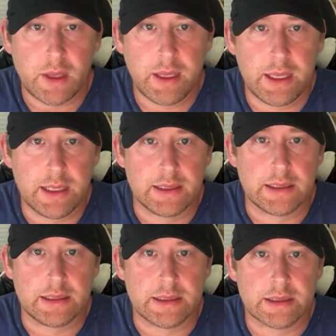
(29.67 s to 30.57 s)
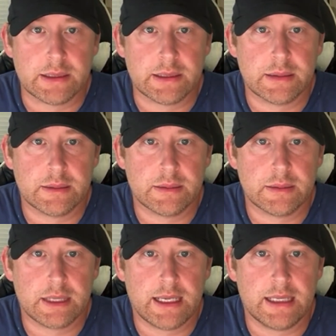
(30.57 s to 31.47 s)
and
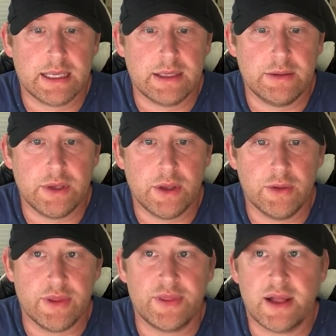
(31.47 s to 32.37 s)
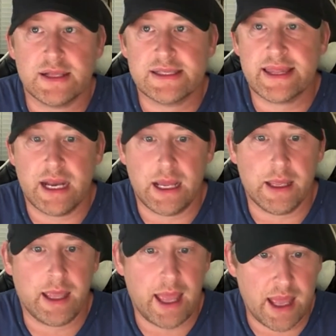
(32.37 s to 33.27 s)
kind of let you know the thoughts that I
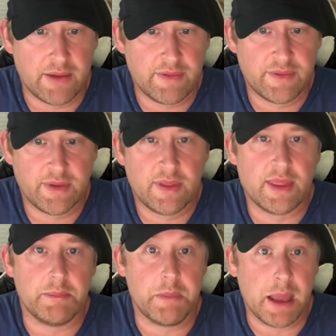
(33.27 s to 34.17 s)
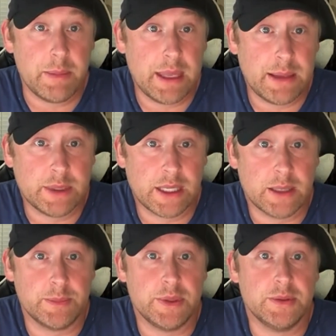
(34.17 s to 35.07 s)
have that might be able to
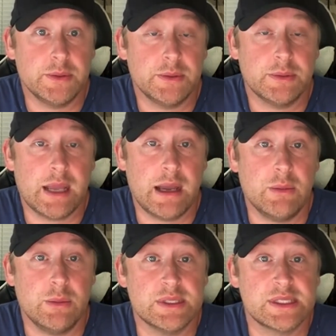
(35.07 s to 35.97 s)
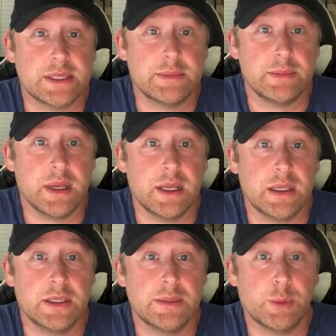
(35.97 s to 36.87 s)
help you out with some
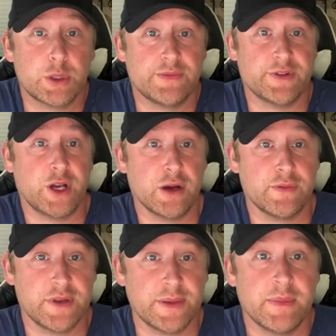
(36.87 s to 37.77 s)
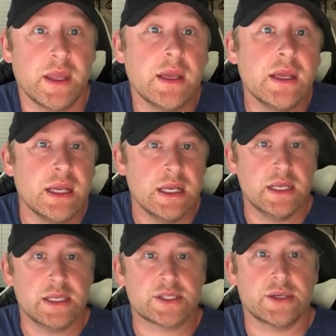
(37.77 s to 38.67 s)
good portrait photography.
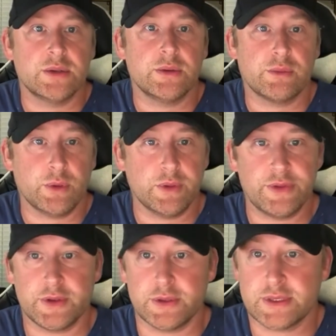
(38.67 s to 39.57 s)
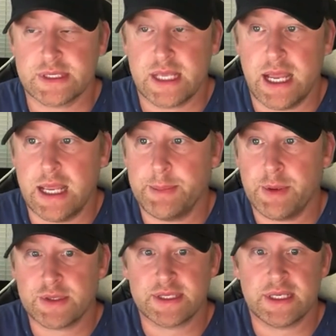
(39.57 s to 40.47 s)
So, rule of thirds. I
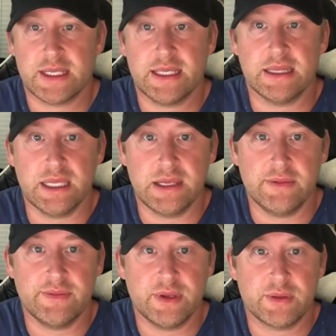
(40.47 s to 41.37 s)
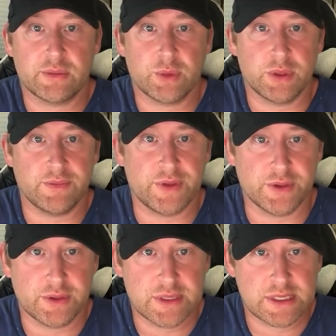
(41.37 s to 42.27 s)
personally love rule of
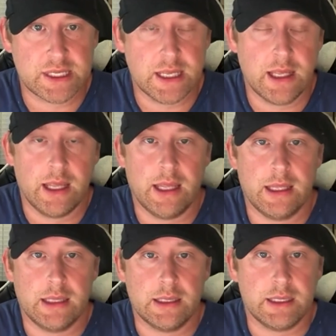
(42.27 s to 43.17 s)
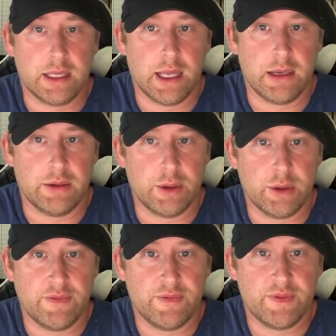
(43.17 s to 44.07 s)
thirds, and I don't
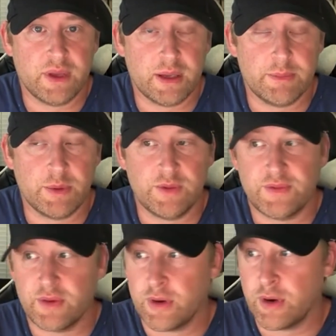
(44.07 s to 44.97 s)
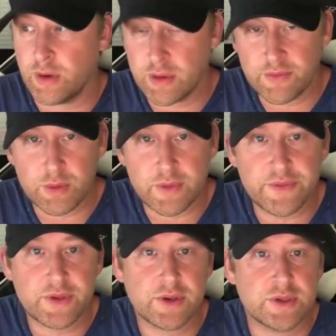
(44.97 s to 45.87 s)
know if you've heard of rule of
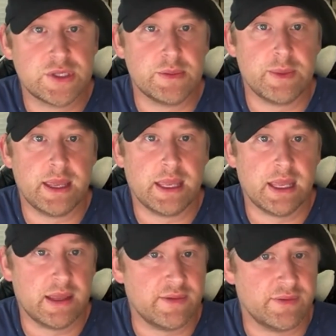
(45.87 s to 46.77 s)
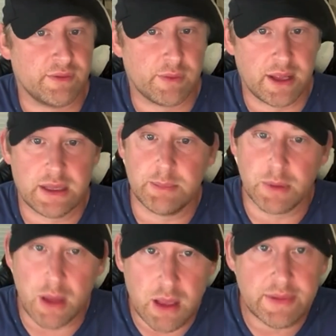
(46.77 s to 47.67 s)
thirds. You may have read the
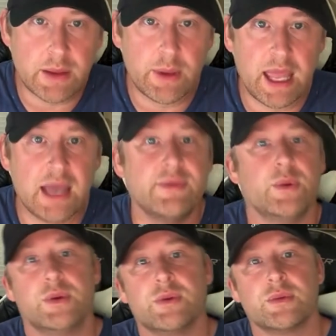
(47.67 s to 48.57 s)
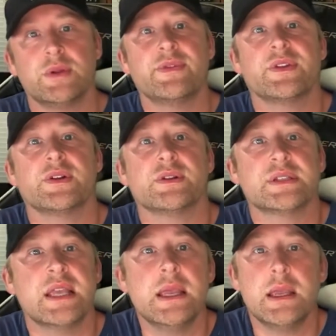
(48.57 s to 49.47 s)
blog that we have on rule of
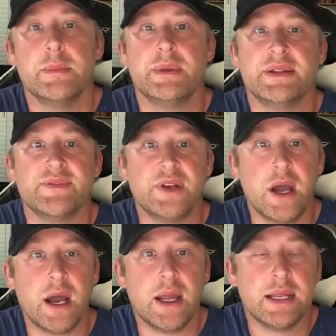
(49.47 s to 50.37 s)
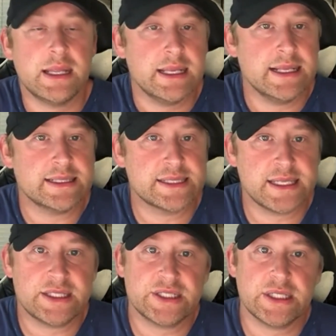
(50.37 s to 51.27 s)
thirds, but if not, it's
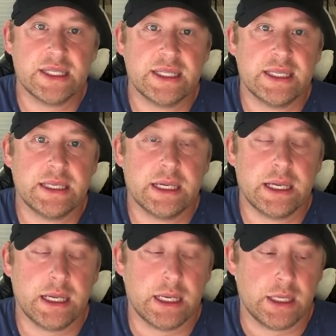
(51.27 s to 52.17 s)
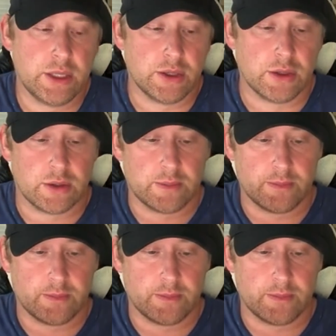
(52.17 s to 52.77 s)
essentially the